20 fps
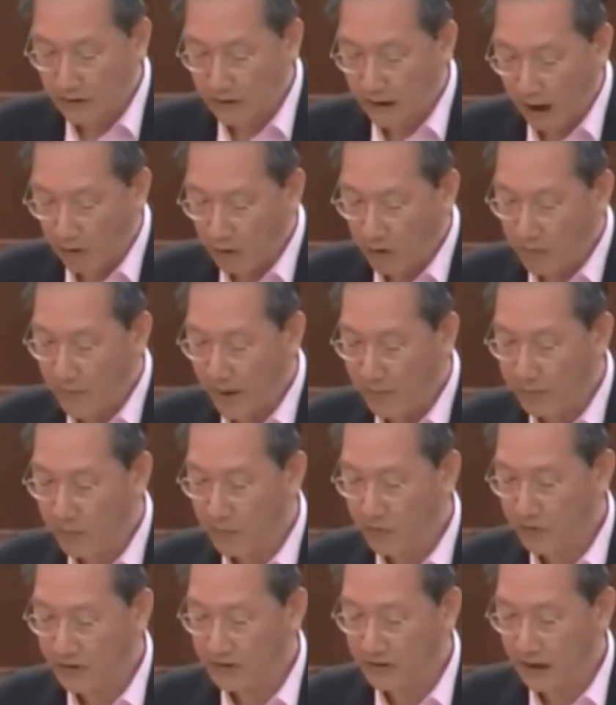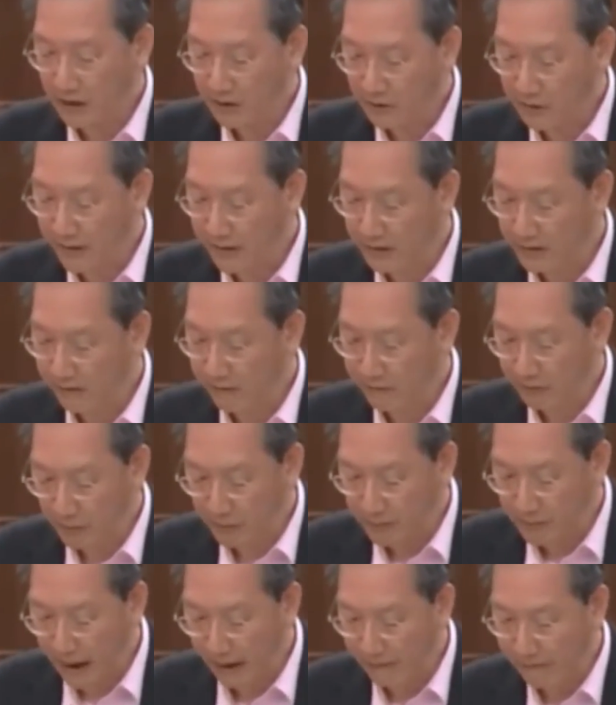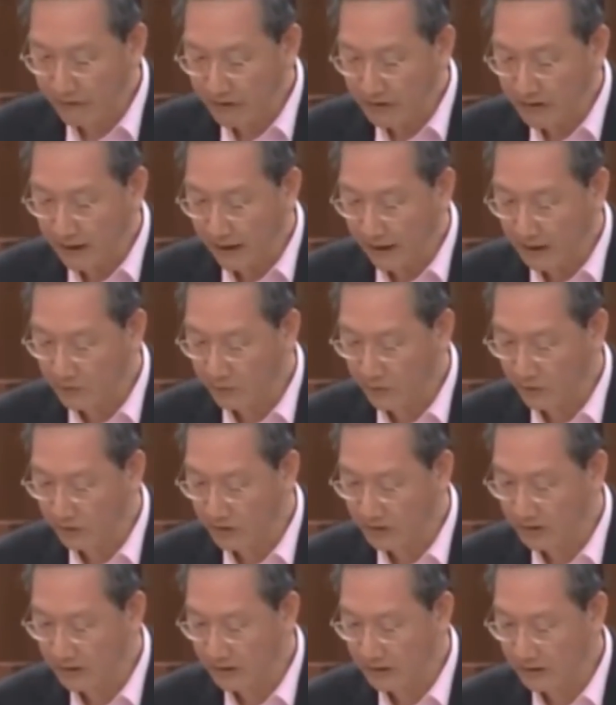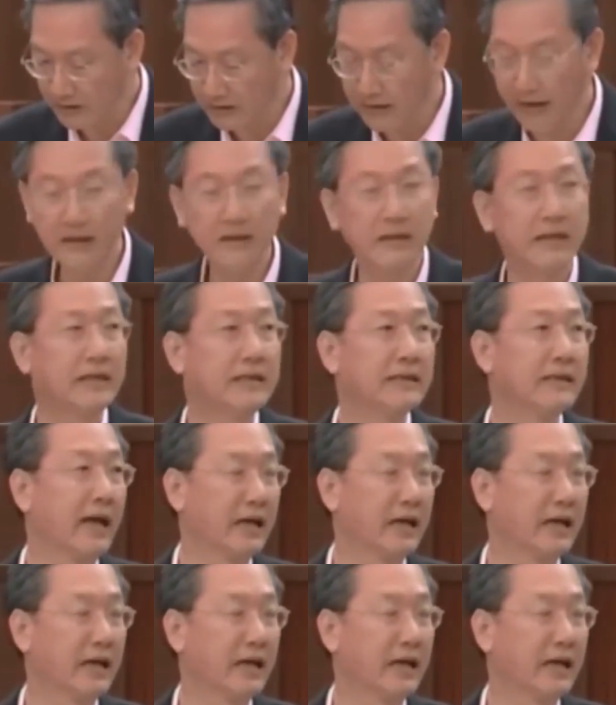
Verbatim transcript: our memories are created from diverse experiences, and these